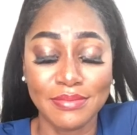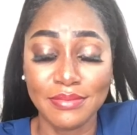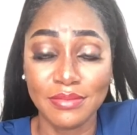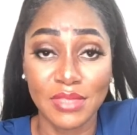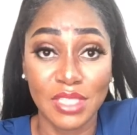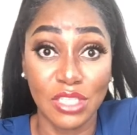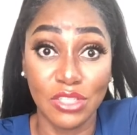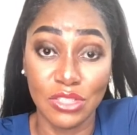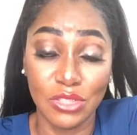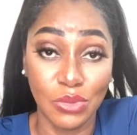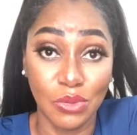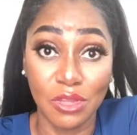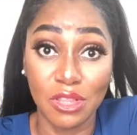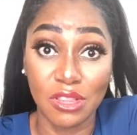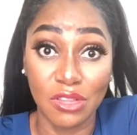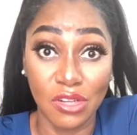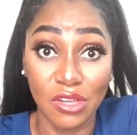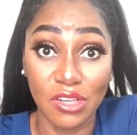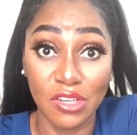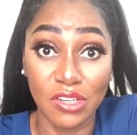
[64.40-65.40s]
There's no
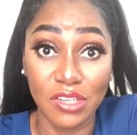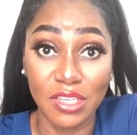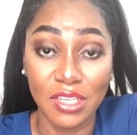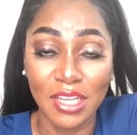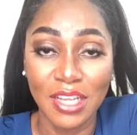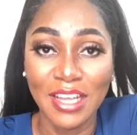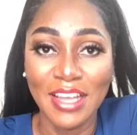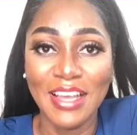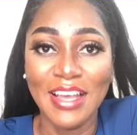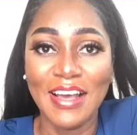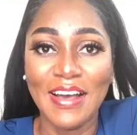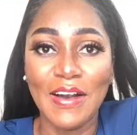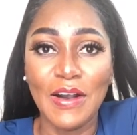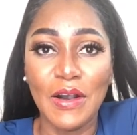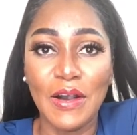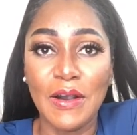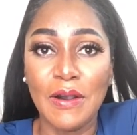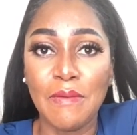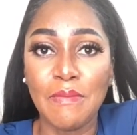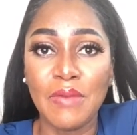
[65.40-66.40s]
third,
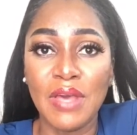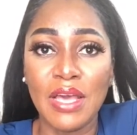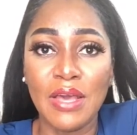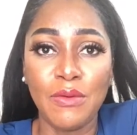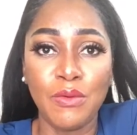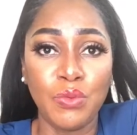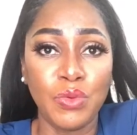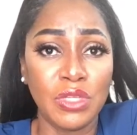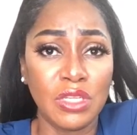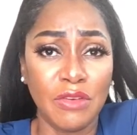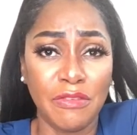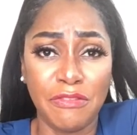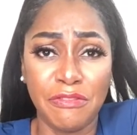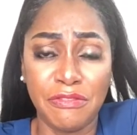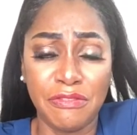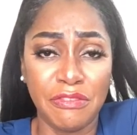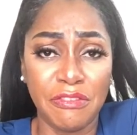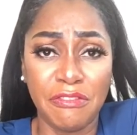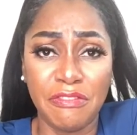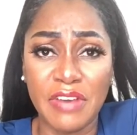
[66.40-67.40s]
with a
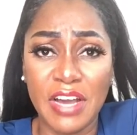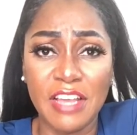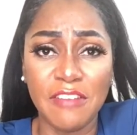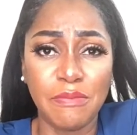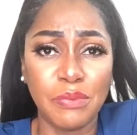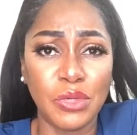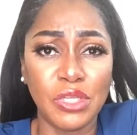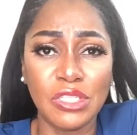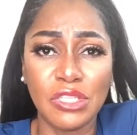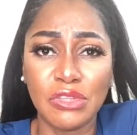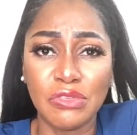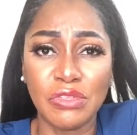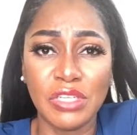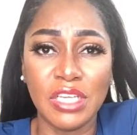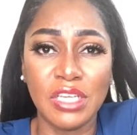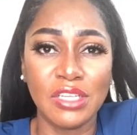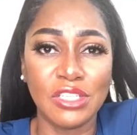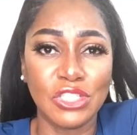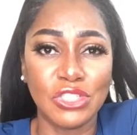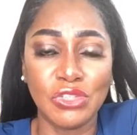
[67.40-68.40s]

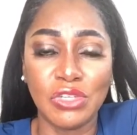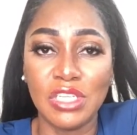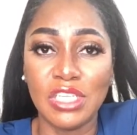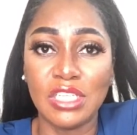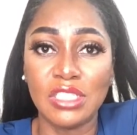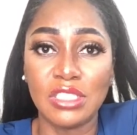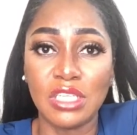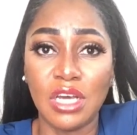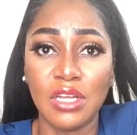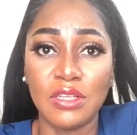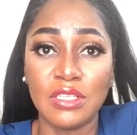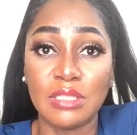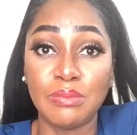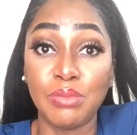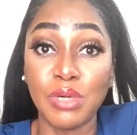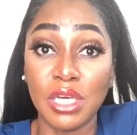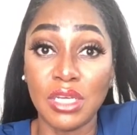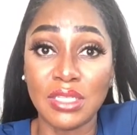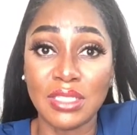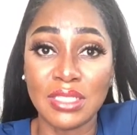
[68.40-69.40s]
$5.3 trillion.
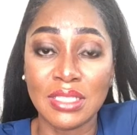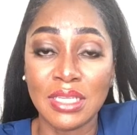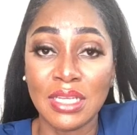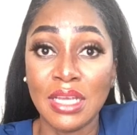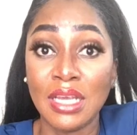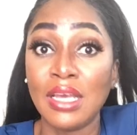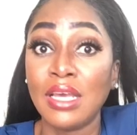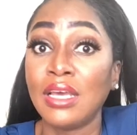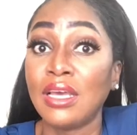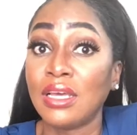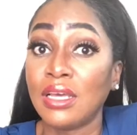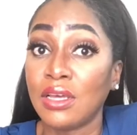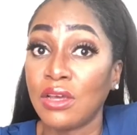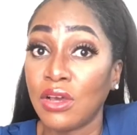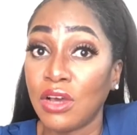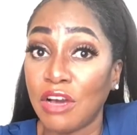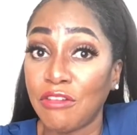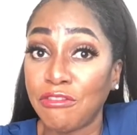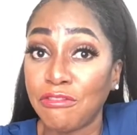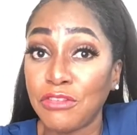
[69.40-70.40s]
But
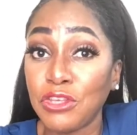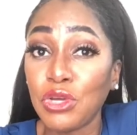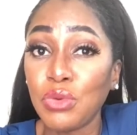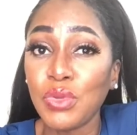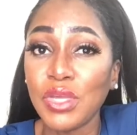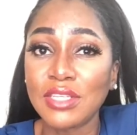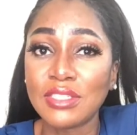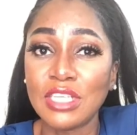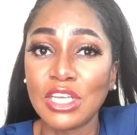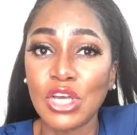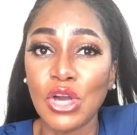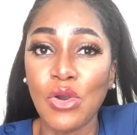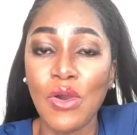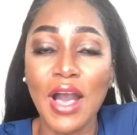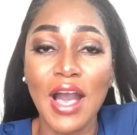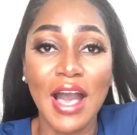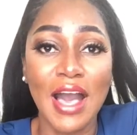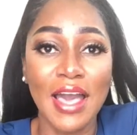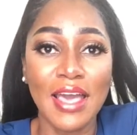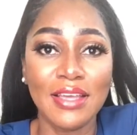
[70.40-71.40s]
a few weeks ago,
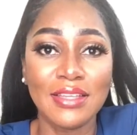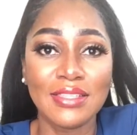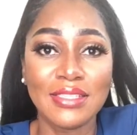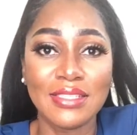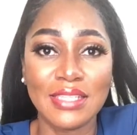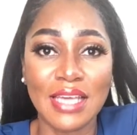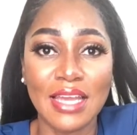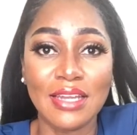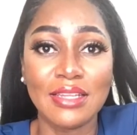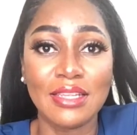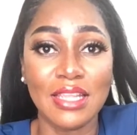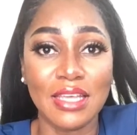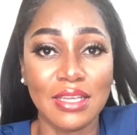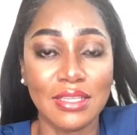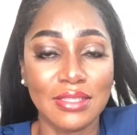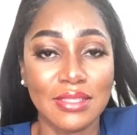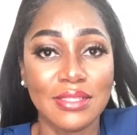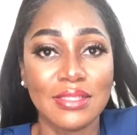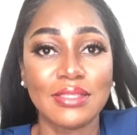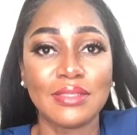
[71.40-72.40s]
I said
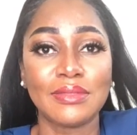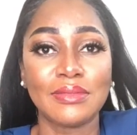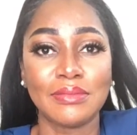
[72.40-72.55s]
this.